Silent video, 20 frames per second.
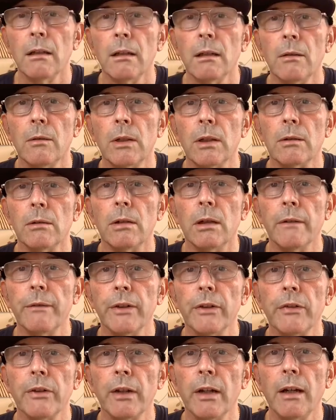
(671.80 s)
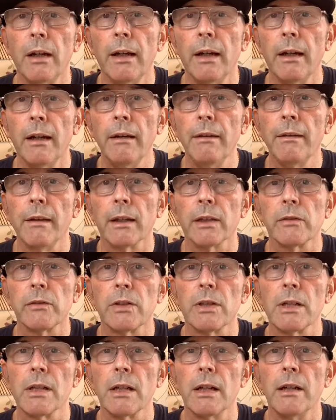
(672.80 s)
Well, if you're still here, thanks for
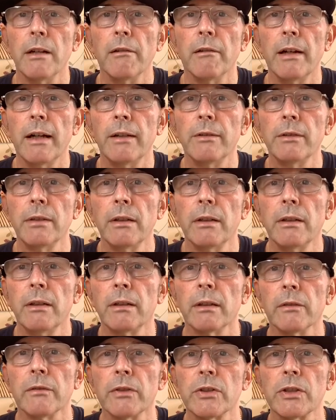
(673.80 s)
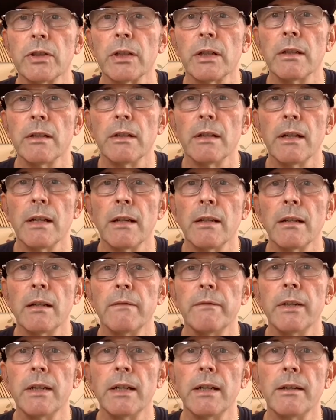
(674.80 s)
sticking around for sticking to the end of the
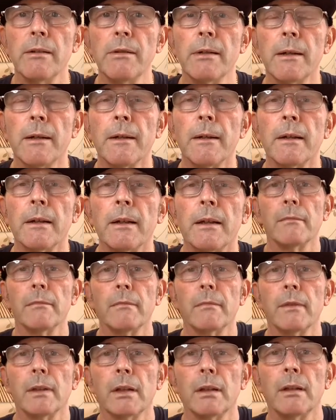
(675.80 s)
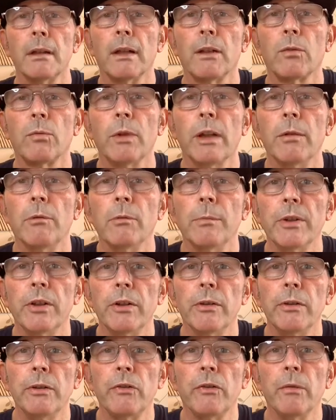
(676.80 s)
video. Next week we'll be
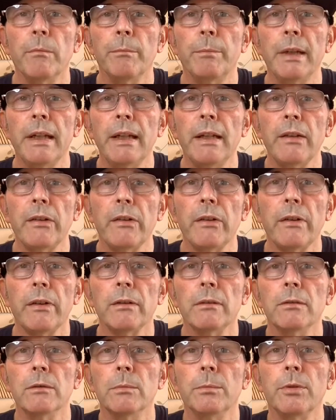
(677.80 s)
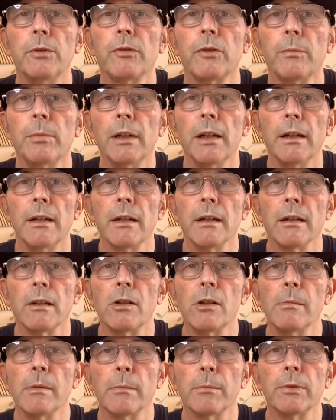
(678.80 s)
doing some bees or possibly another
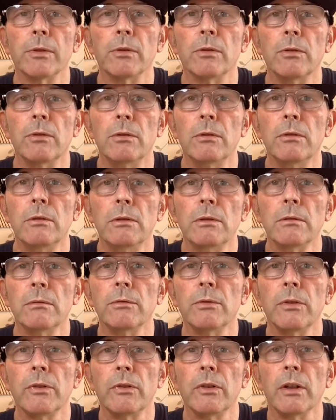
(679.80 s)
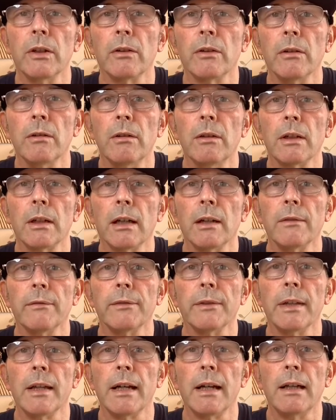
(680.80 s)
comic book haul, so look out
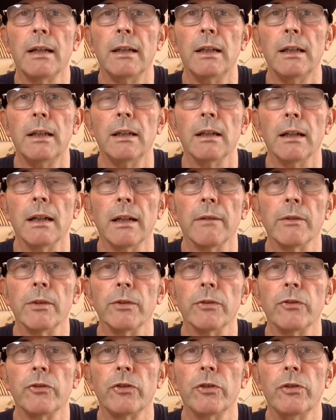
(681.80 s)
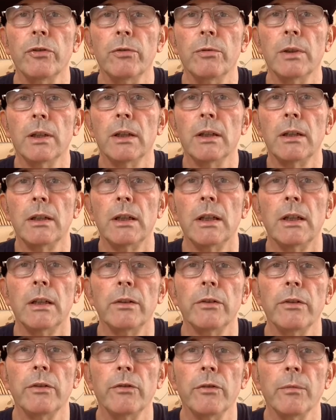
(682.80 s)
for that. I've got two uh,
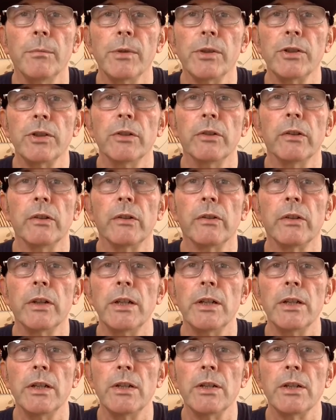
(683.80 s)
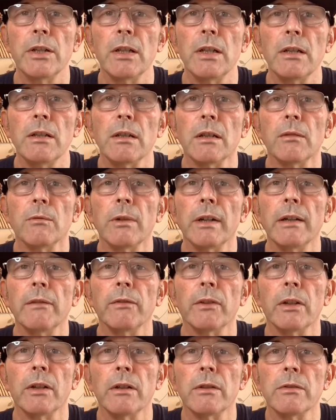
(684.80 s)
two submissions at CGC, so waiting
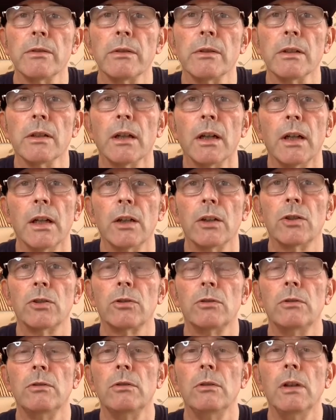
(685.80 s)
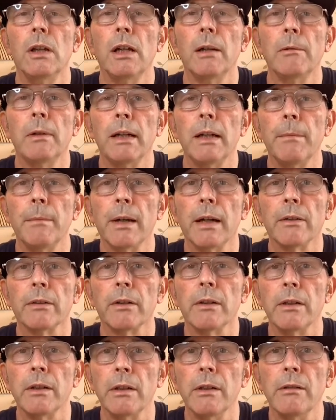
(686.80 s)
for those to crawl their way back to
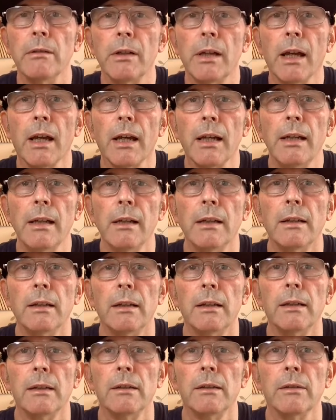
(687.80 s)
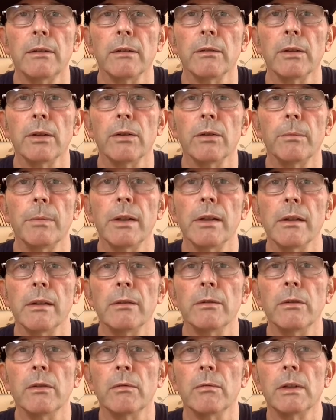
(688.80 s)
the UK. So it could be
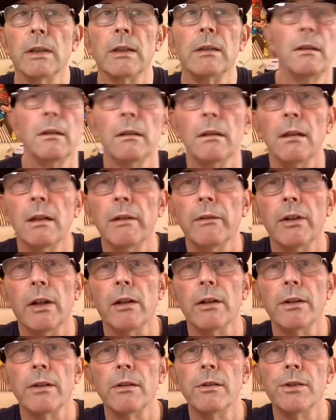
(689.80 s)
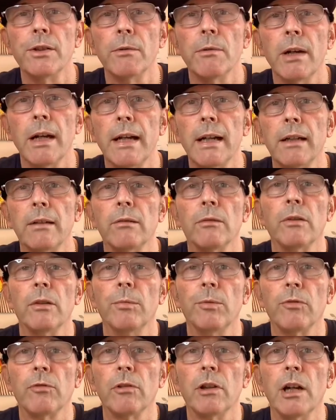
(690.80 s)
those as well. Leave a like on your way out,
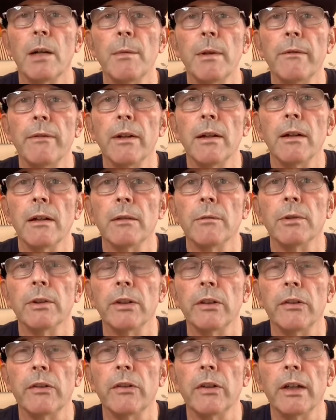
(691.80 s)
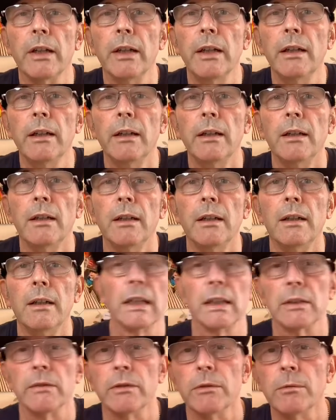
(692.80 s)
subscribe if you like what you see.
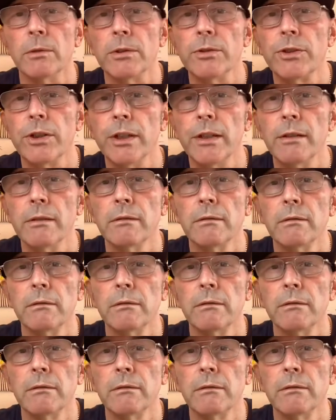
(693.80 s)
Thanks for watching,